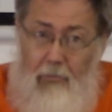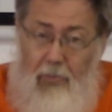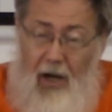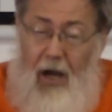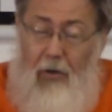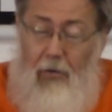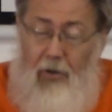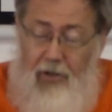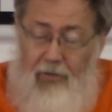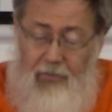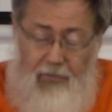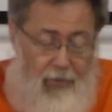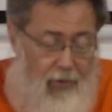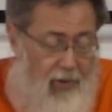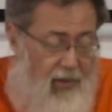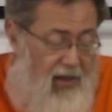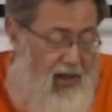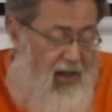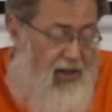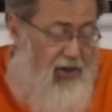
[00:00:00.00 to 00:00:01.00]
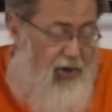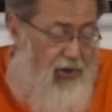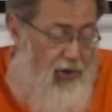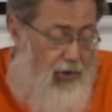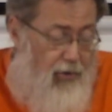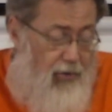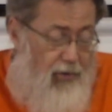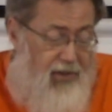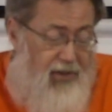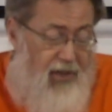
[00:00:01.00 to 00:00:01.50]
powerful
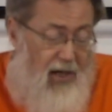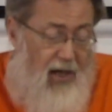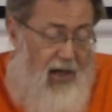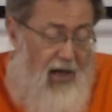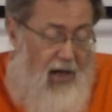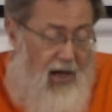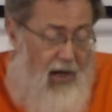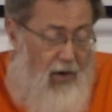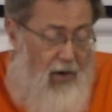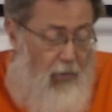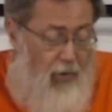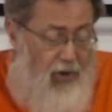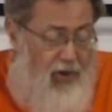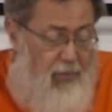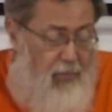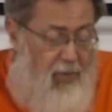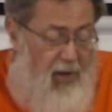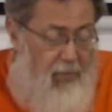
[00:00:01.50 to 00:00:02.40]
issues which